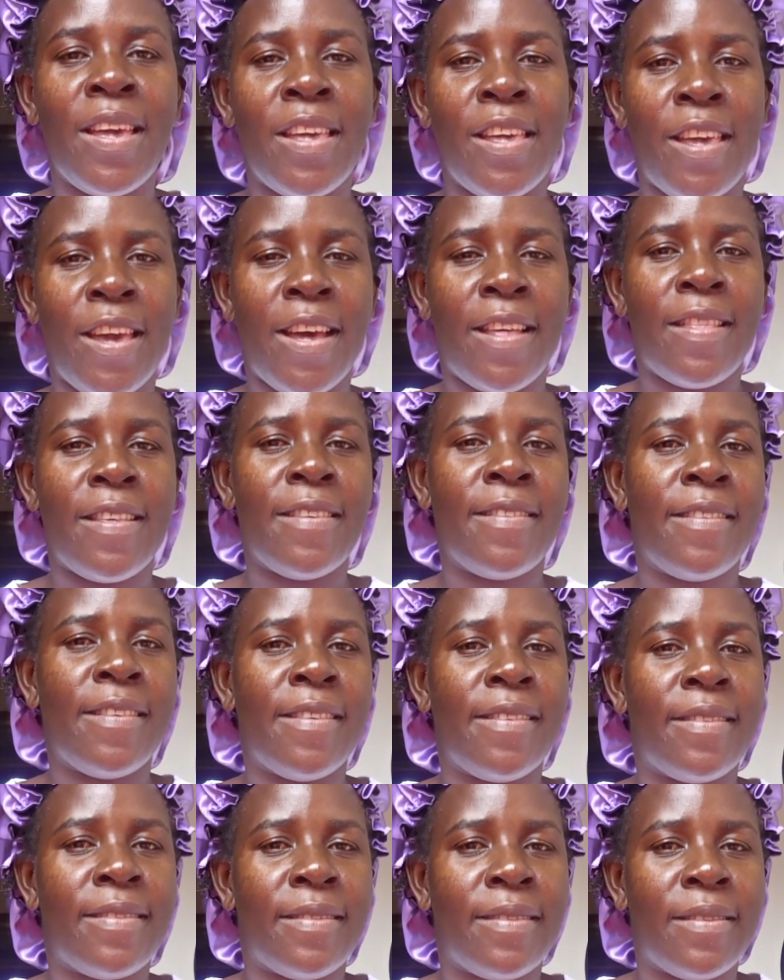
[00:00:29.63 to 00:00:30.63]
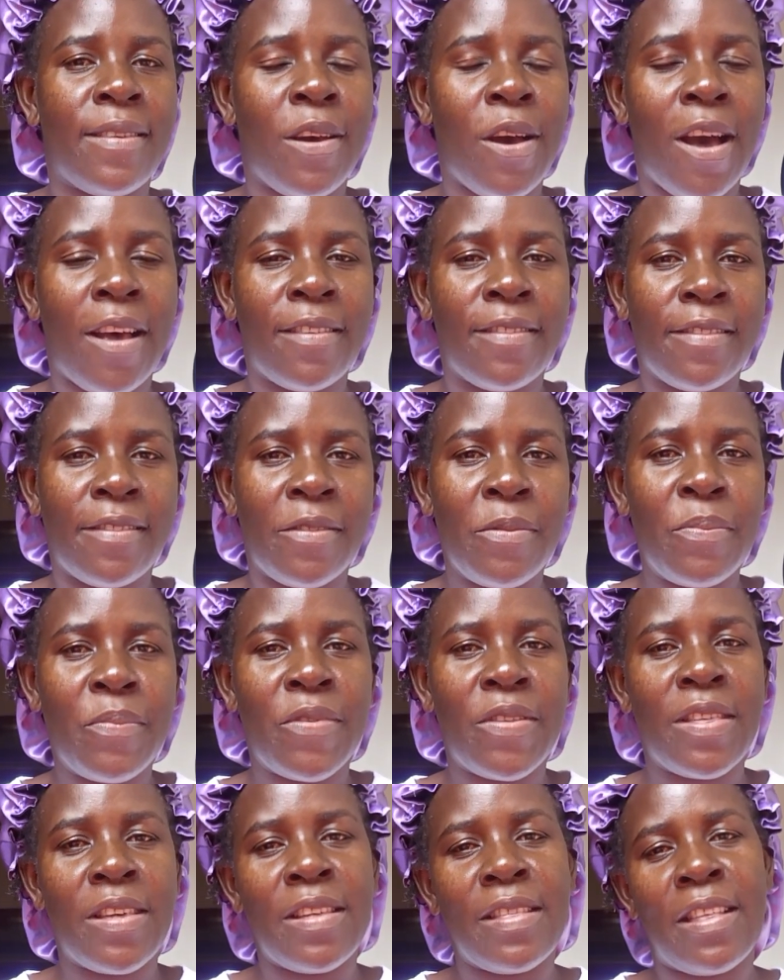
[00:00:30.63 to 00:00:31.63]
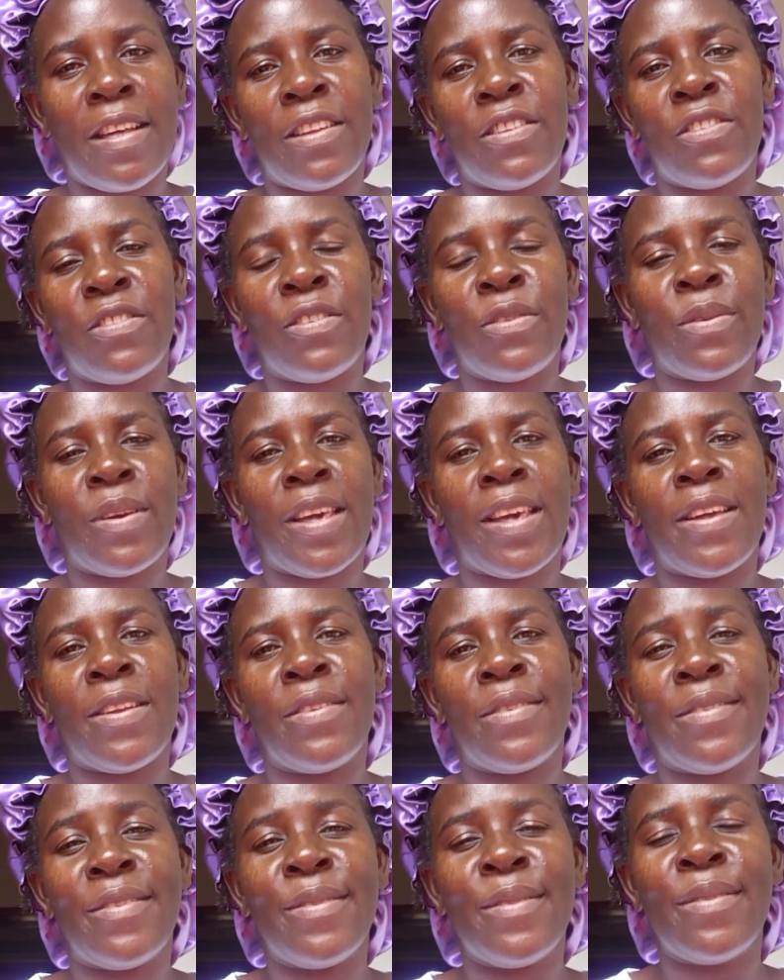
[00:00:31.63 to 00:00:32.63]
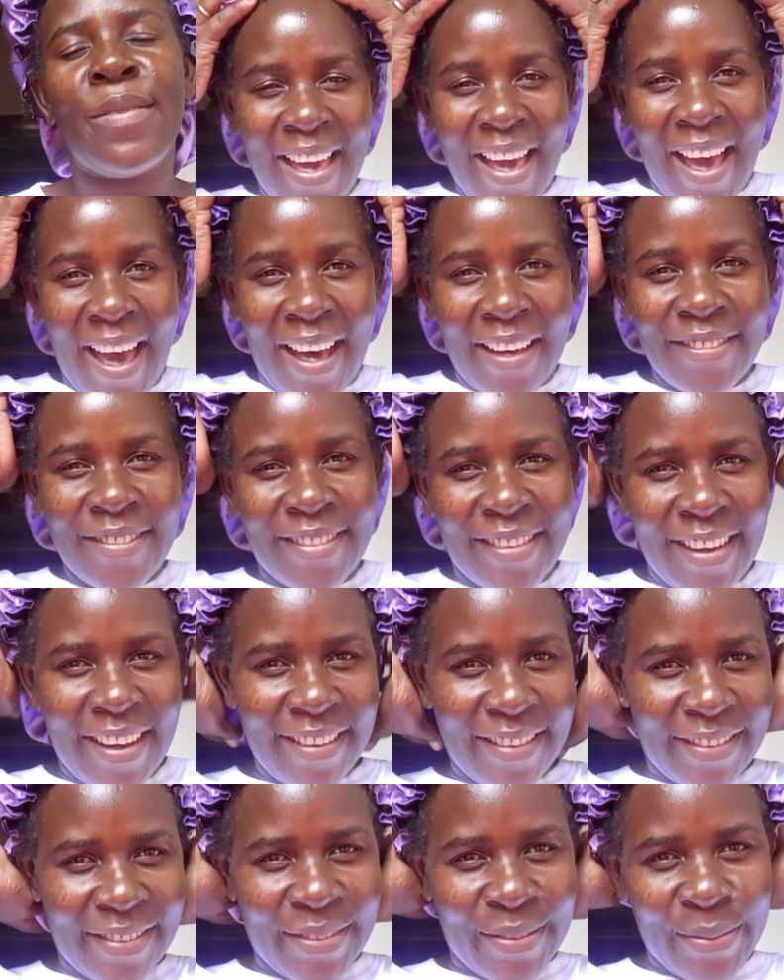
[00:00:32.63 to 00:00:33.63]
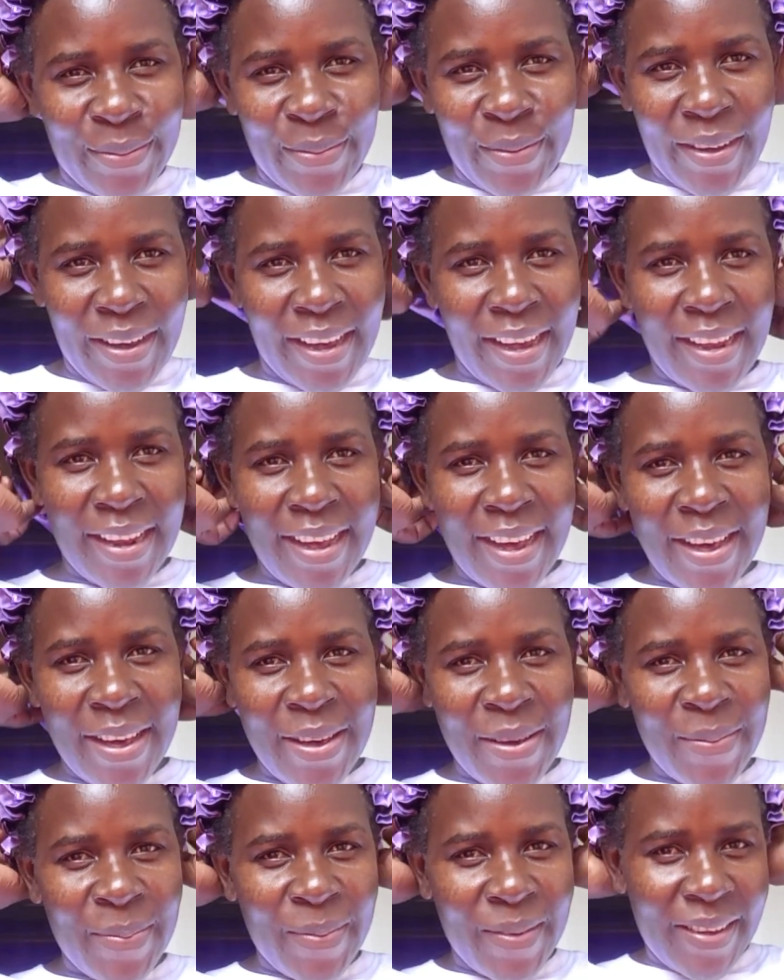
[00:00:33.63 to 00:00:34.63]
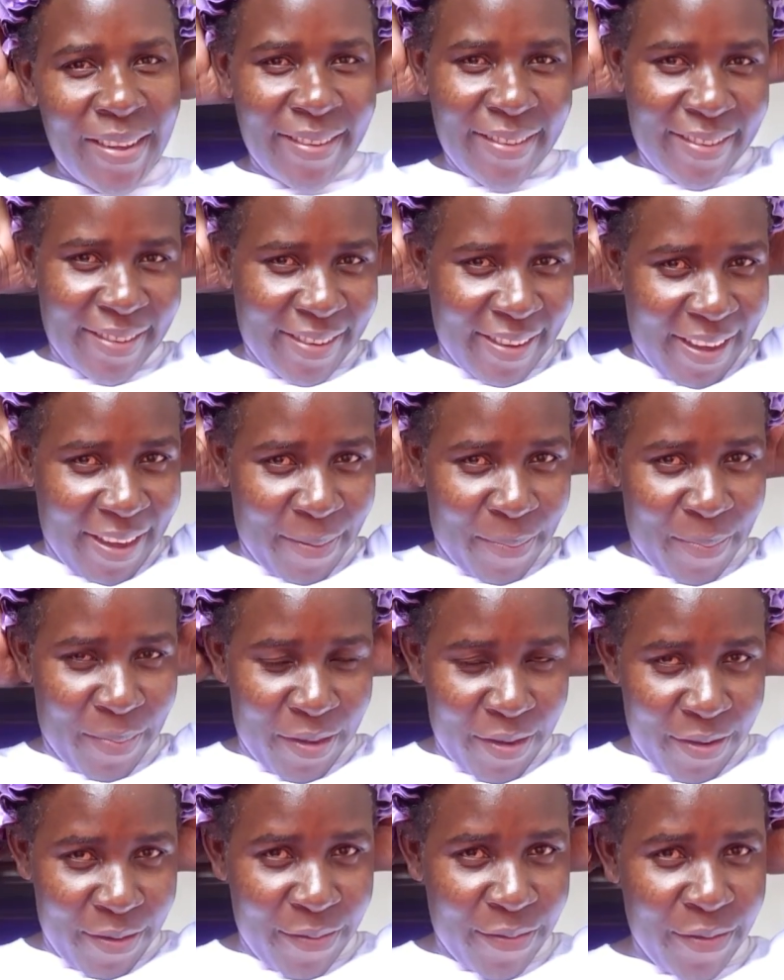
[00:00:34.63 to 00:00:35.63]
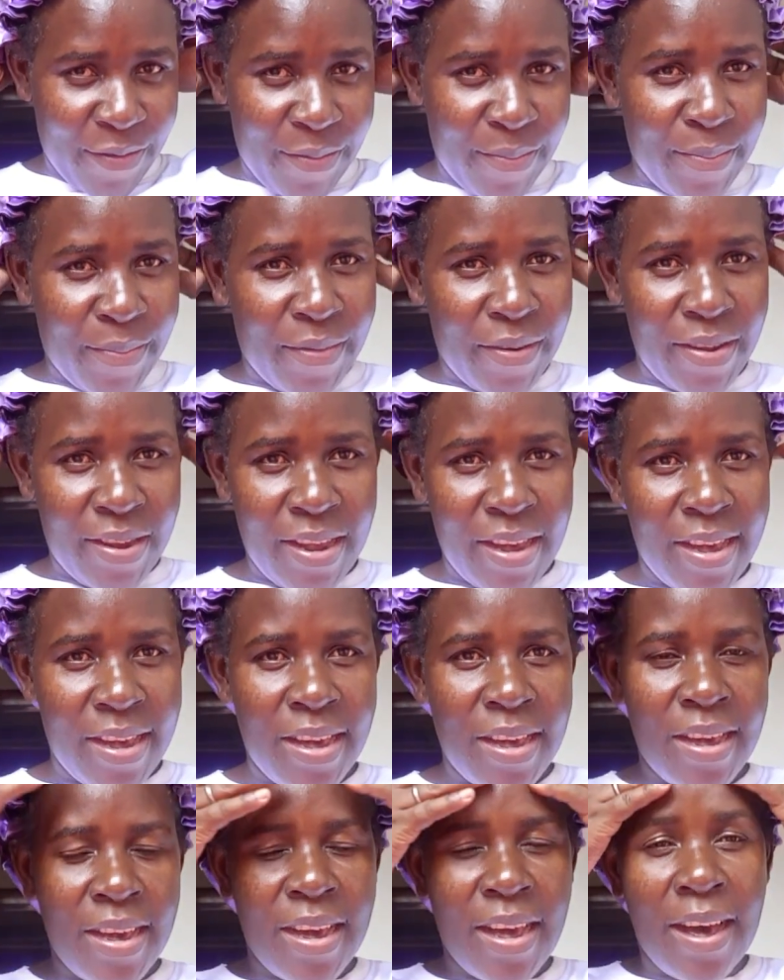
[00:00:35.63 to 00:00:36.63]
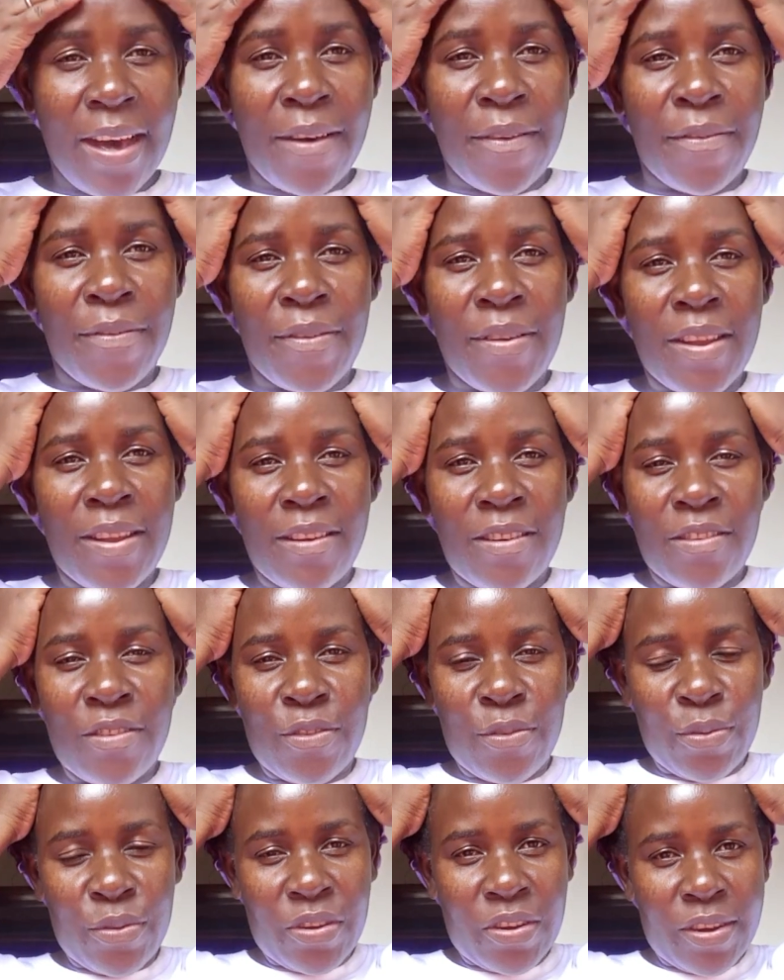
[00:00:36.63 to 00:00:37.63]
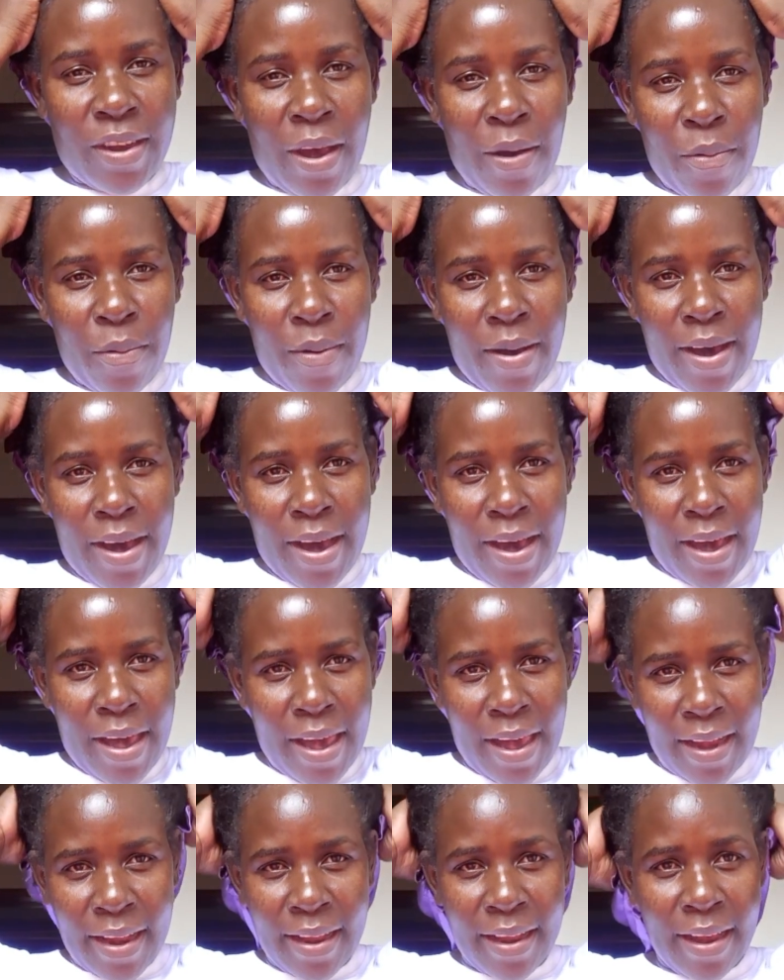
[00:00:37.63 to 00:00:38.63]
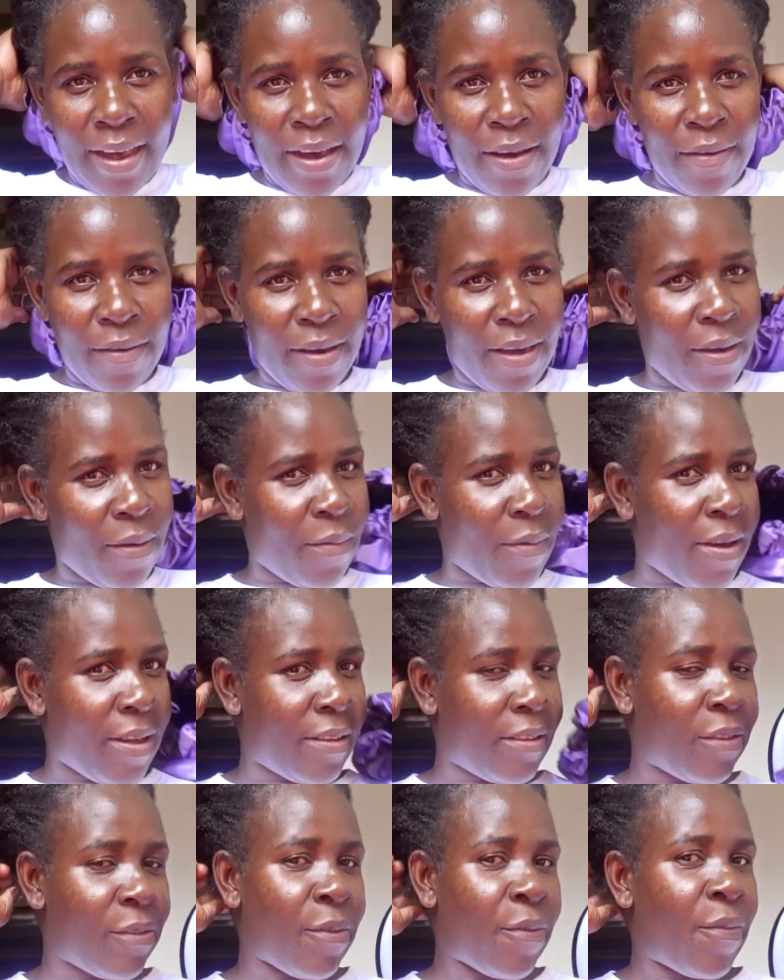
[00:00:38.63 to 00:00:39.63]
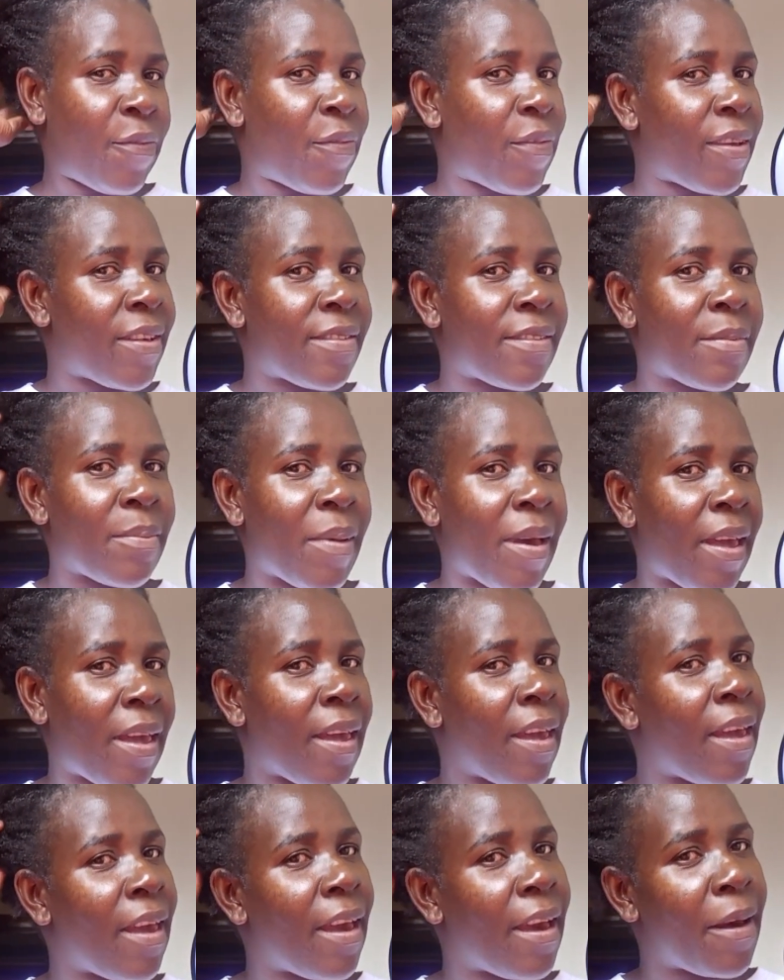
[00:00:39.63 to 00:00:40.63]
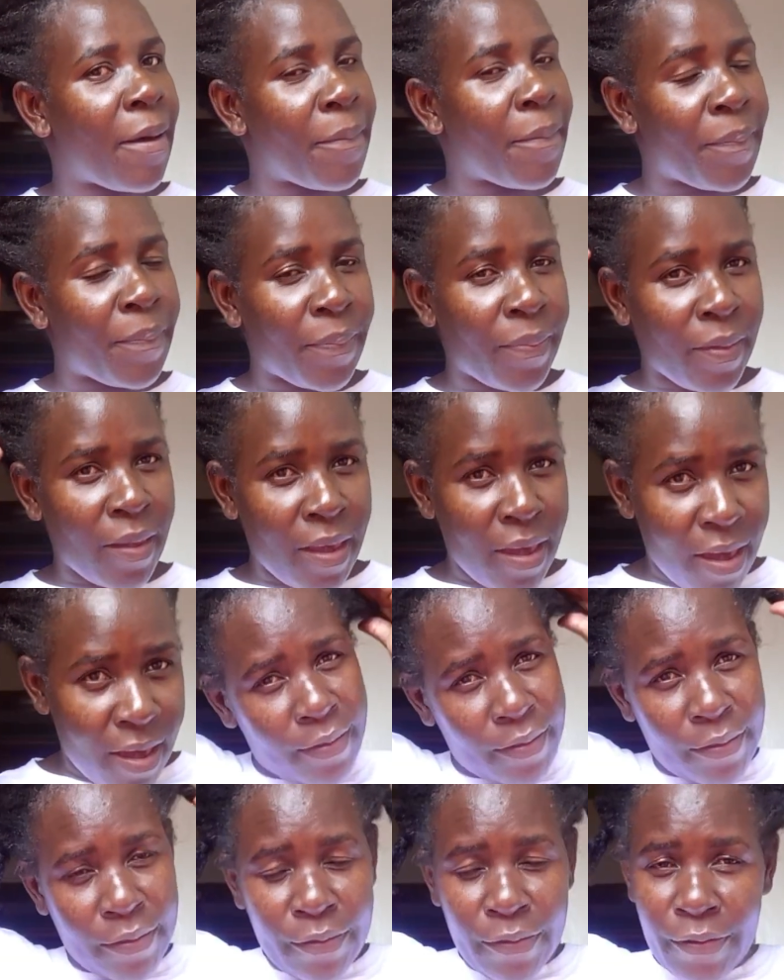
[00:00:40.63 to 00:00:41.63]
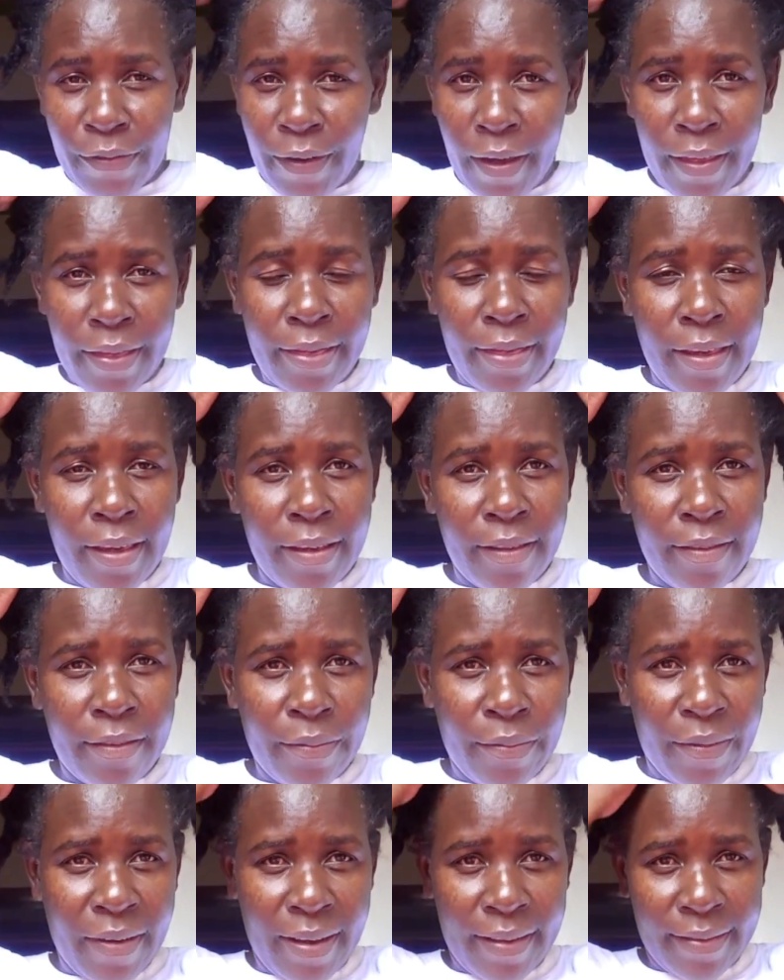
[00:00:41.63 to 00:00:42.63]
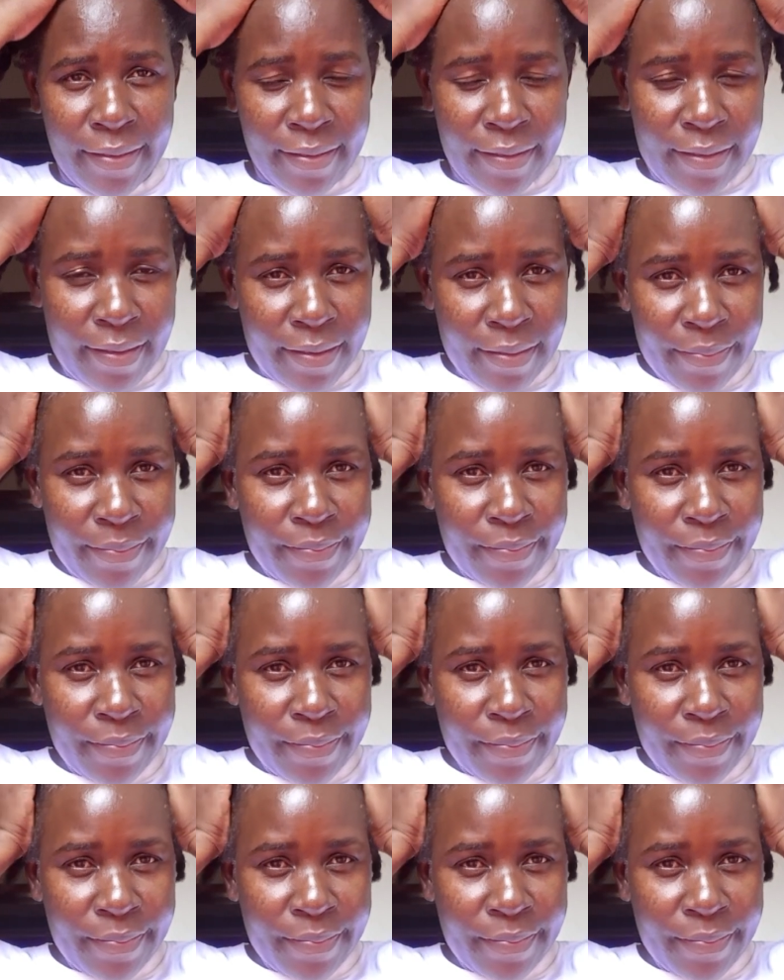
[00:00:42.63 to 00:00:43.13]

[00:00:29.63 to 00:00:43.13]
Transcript: Yeah, this is a simple thing that you can do. I've just woken up. It's a beautiful morning. I finished to shower and now I want to fix my hair. First things first,